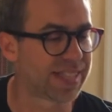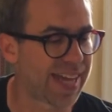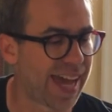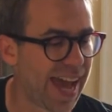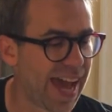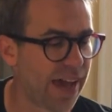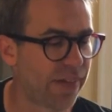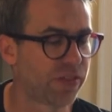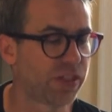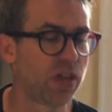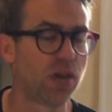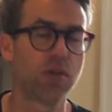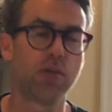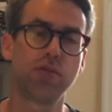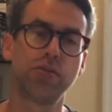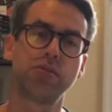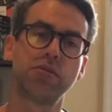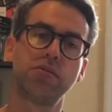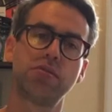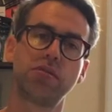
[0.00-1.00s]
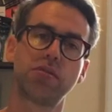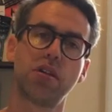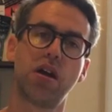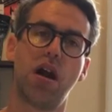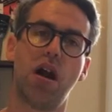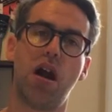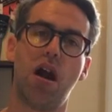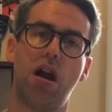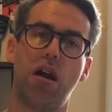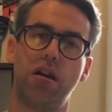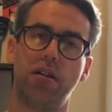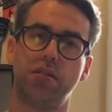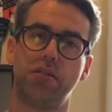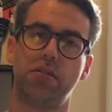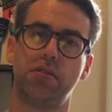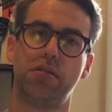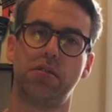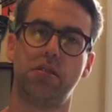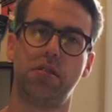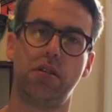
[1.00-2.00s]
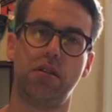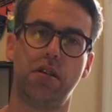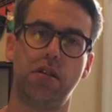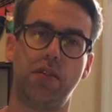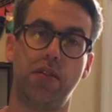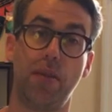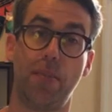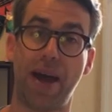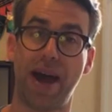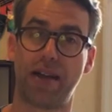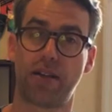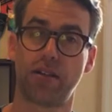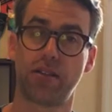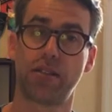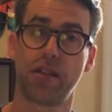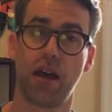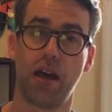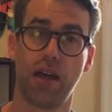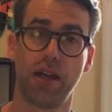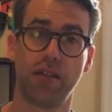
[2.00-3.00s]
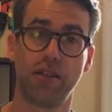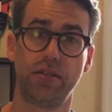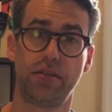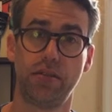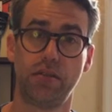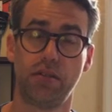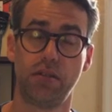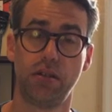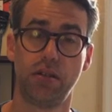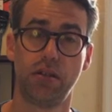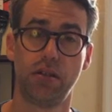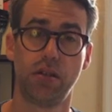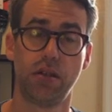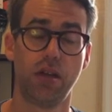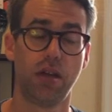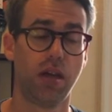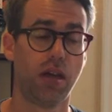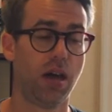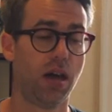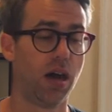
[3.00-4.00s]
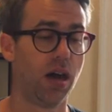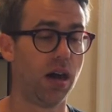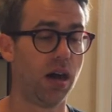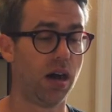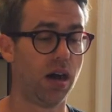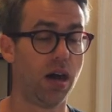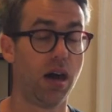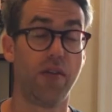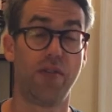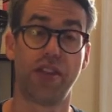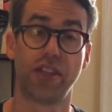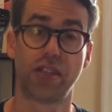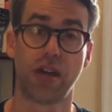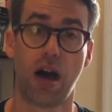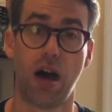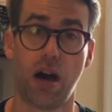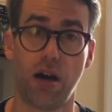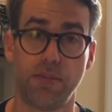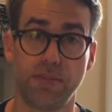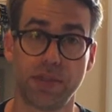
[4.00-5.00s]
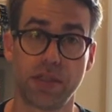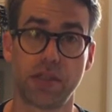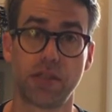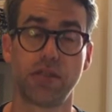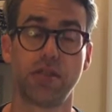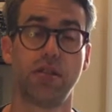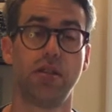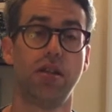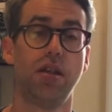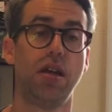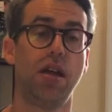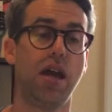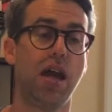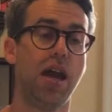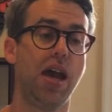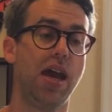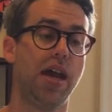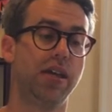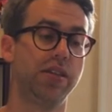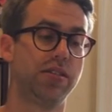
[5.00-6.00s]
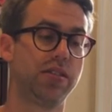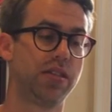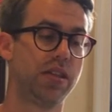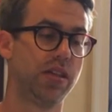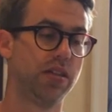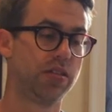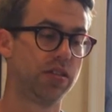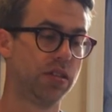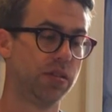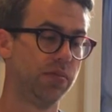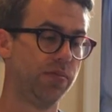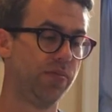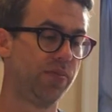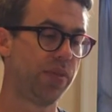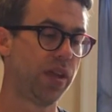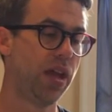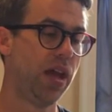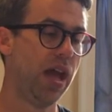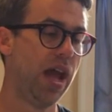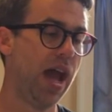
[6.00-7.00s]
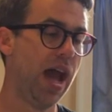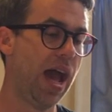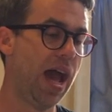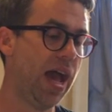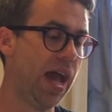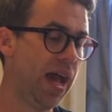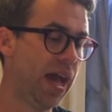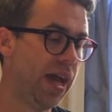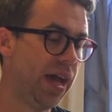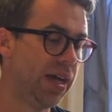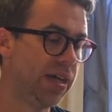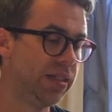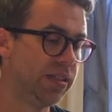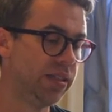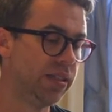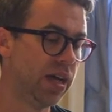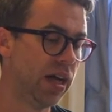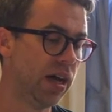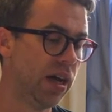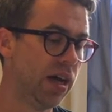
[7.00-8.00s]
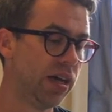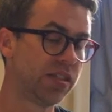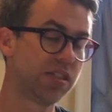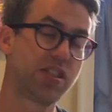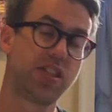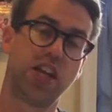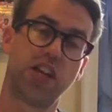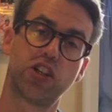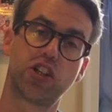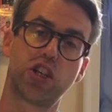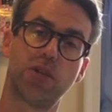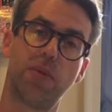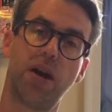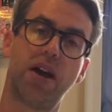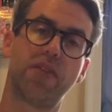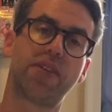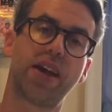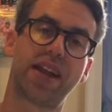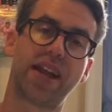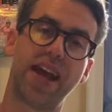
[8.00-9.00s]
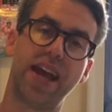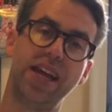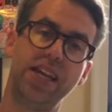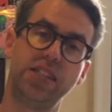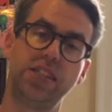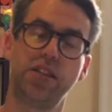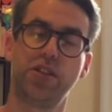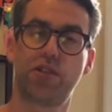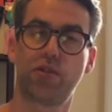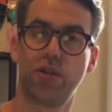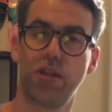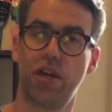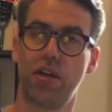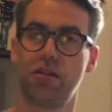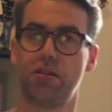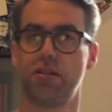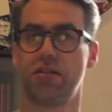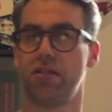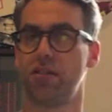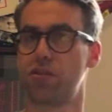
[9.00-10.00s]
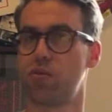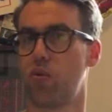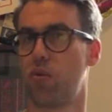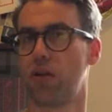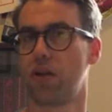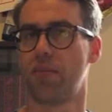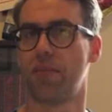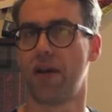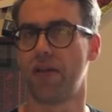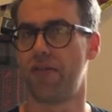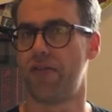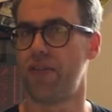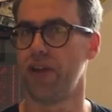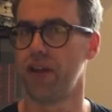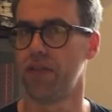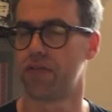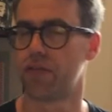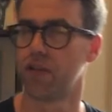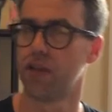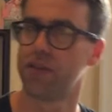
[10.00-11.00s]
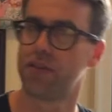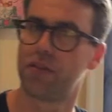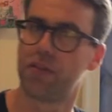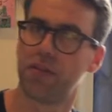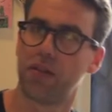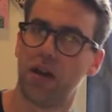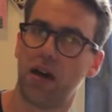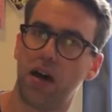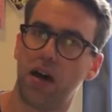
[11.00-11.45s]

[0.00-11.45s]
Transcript: Calftone on the batter side of the toms and snare drum. And snare drum, I've got a Hazy 300. It's one of my favorite